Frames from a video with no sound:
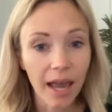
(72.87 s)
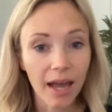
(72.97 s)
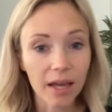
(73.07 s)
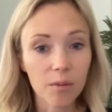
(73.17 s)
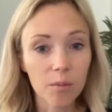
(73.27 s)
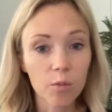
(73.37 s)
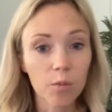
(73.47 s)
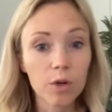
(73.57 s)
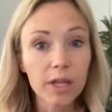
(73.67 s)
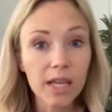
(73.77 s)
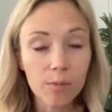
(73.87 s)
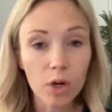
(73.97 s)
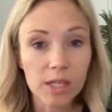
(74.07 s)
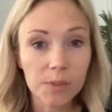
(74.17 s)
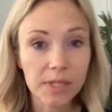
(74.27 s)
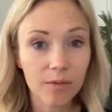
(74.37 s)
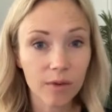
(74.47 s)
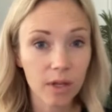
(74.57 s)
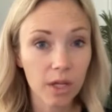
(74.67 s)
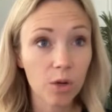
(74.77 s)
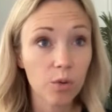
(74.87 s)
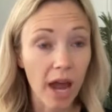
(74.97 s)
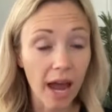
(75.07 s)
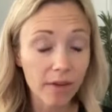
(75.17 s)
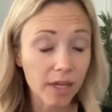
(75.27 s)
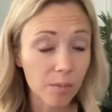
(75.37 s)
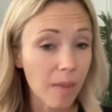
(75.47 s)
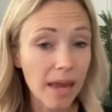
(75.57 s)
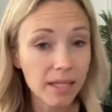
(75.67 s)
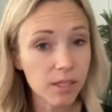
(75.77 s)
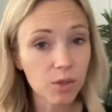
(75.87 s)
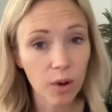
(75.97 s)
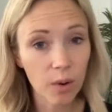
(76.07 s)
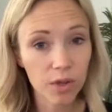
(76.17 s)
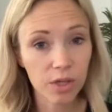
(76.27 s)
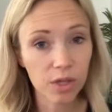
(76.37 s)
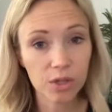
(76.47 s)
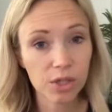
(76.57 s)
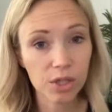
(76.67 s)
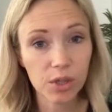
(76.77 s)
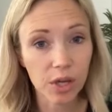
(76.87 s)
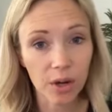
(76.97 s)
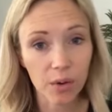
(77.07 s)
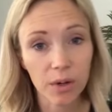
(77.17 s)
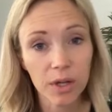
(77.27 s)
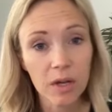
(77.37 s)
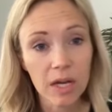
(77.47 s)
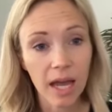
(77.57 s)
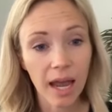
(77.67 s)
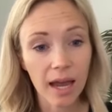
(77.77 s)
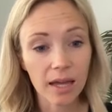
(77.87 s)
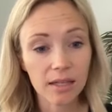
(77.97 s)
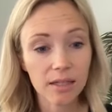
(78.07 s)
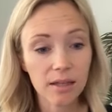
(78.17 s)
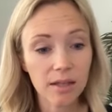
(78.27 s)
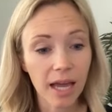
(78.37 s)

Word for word: and really more specifically having amazing growth in your studio and mm-hmm.